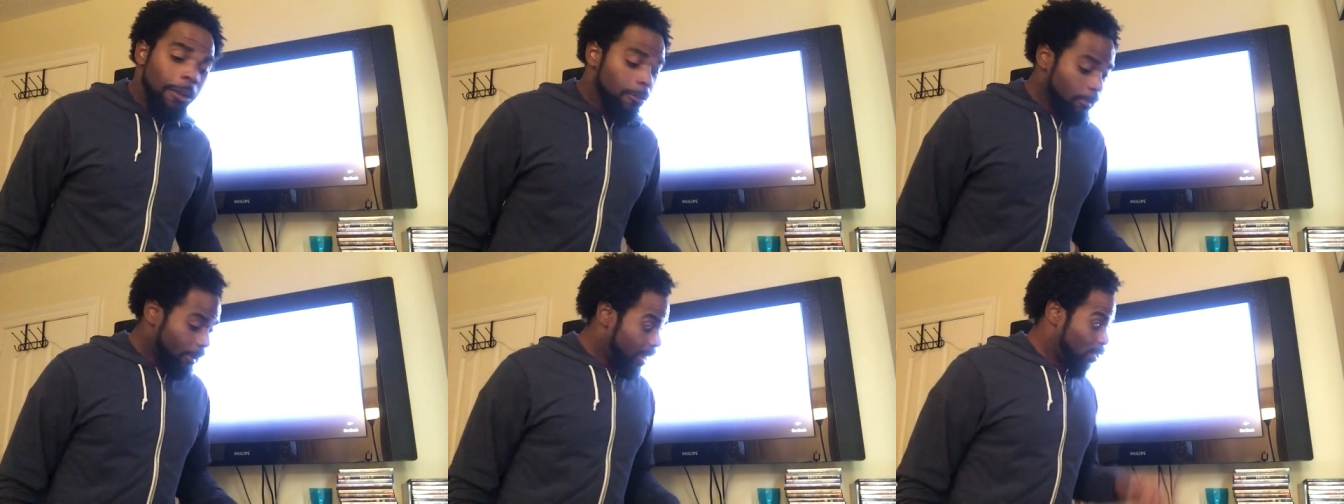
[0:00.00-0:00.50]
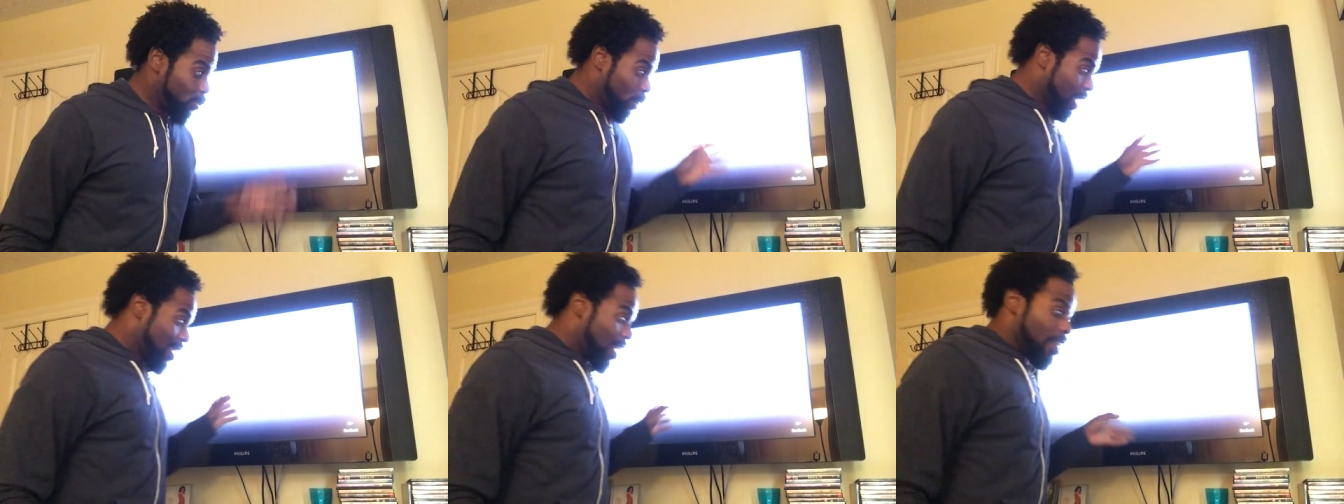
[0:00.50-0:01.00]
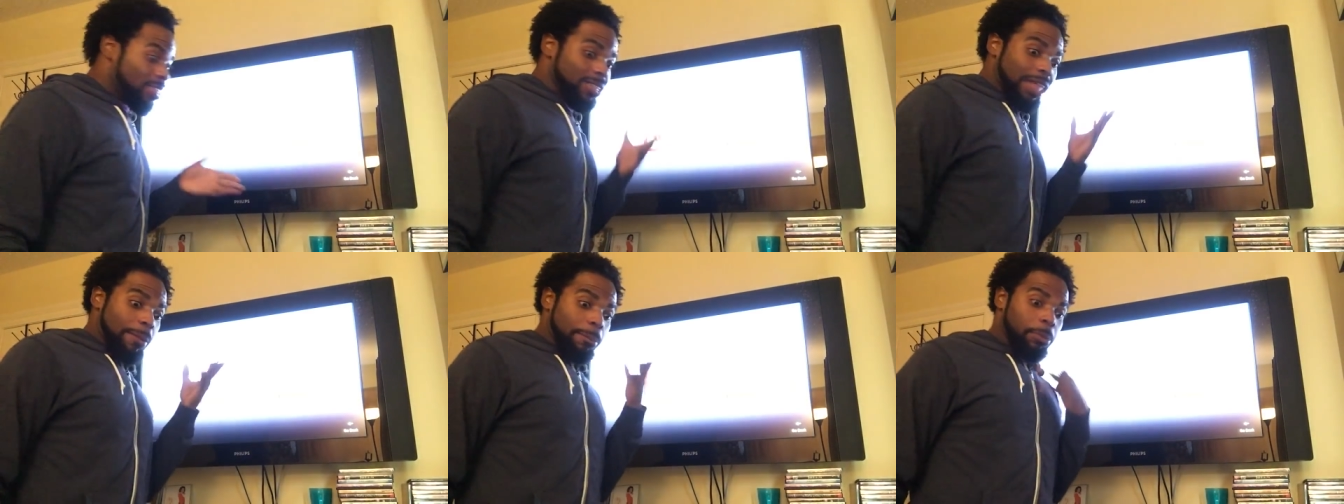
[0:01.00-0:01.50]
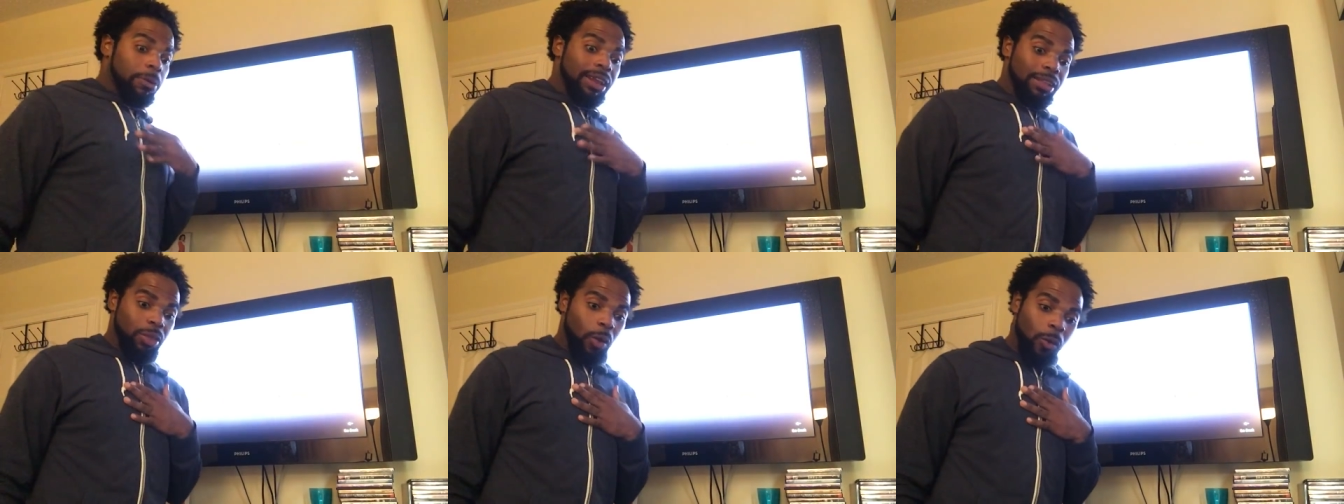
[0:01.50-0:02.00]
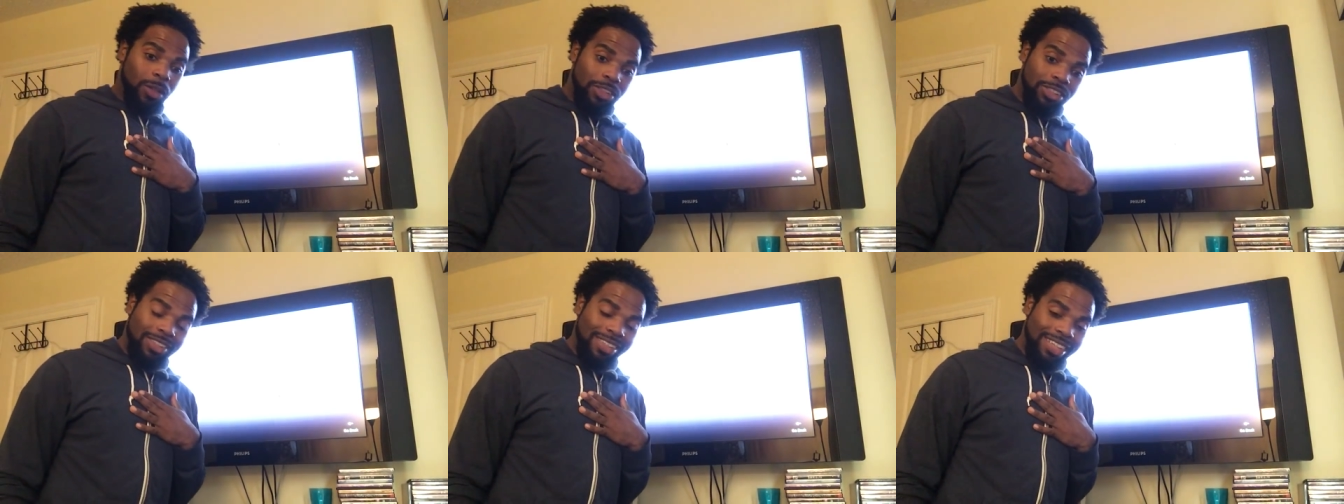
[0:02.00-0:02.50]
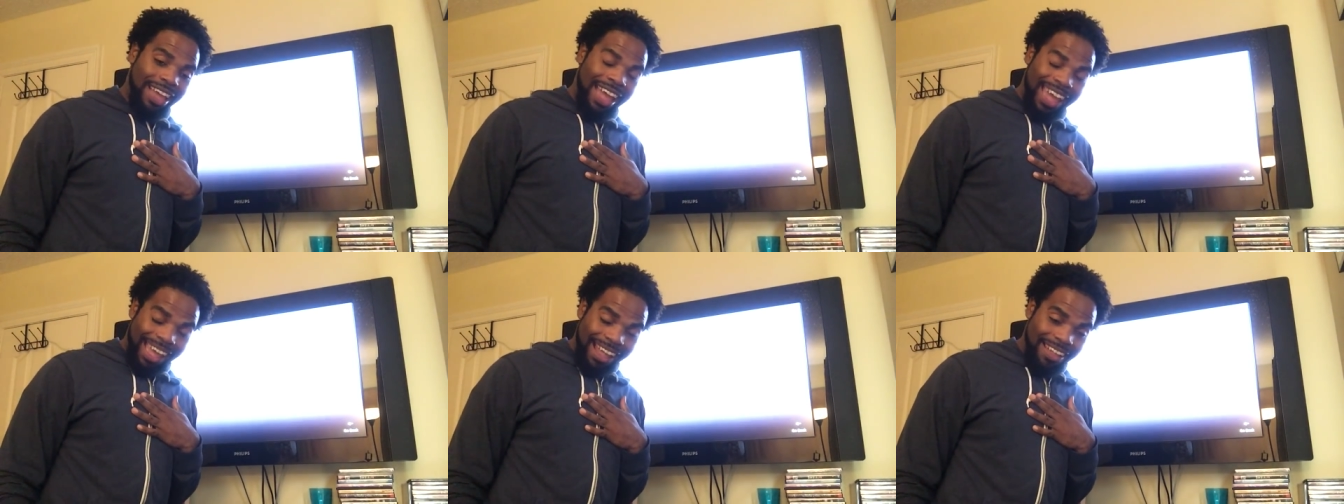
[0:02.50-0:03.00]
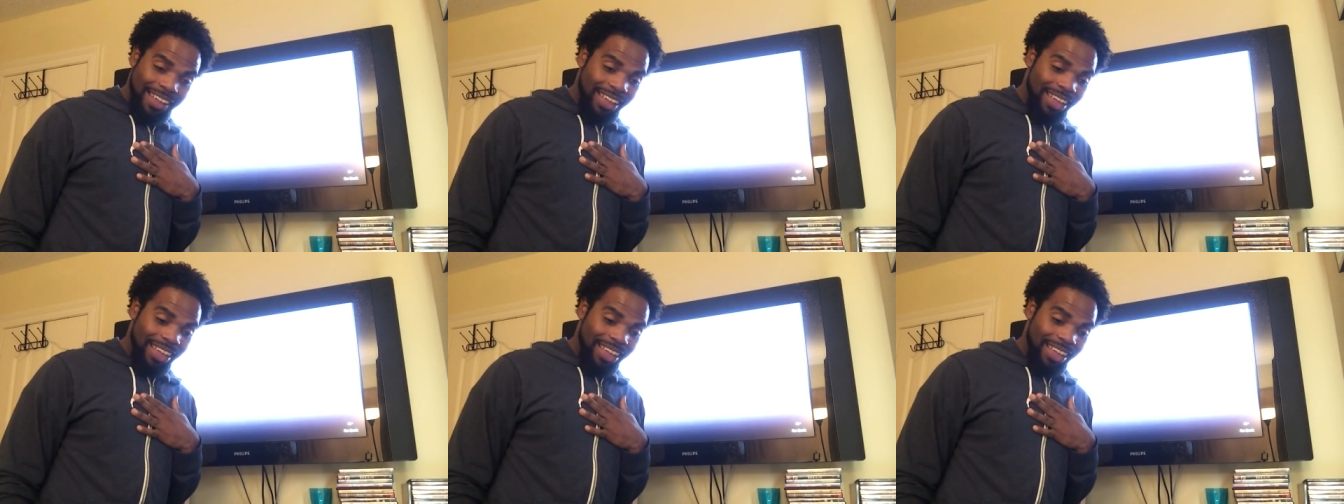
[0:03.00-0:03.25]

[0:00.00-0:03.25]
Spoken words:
Friend, did you hear how that pretty tone that she just had?